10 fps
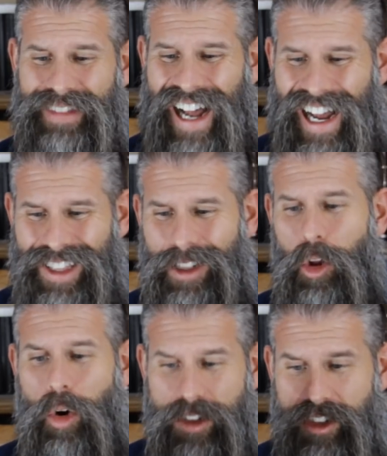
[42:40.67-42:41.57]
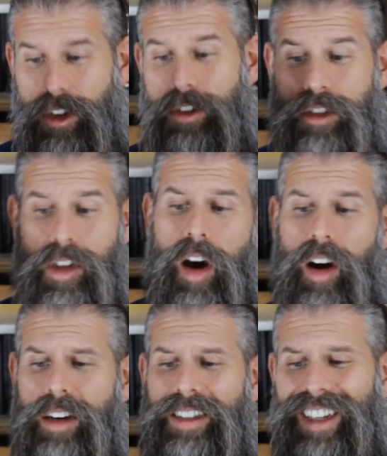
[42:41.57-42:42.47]
I, the Lord, search the
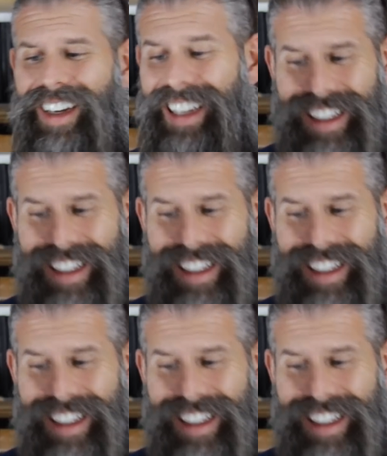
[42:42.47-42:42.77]
heart,